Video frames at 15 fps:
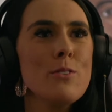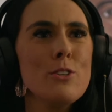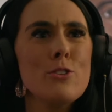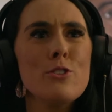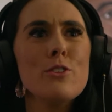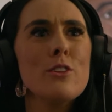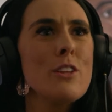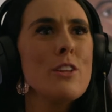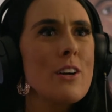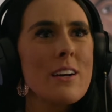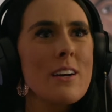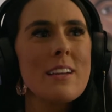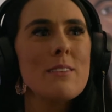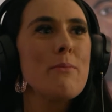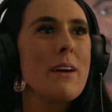you should
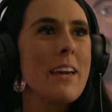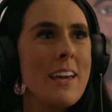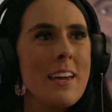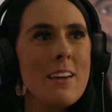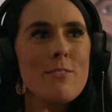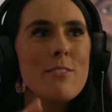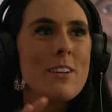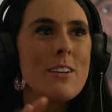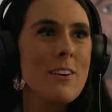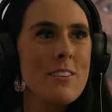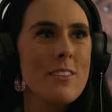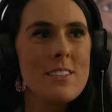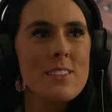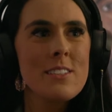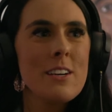look and behave and all
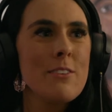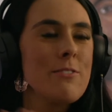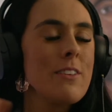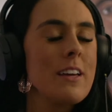this stuff.